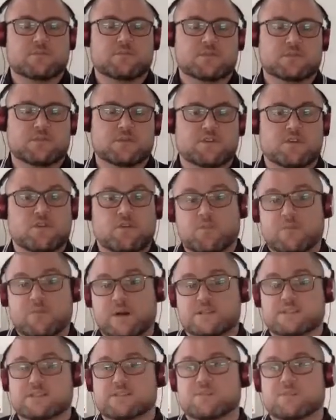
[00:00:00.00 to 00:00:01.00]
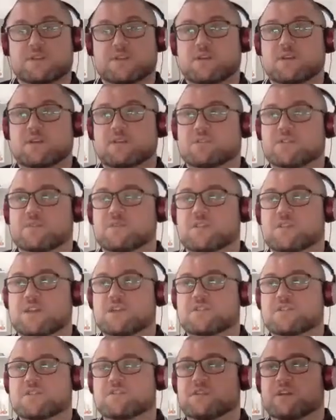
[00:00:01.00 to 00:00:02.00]
combat some of the
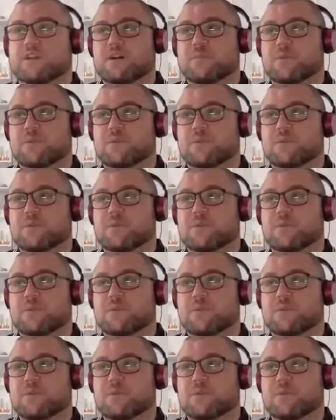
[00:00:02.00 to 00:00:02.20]
issues here.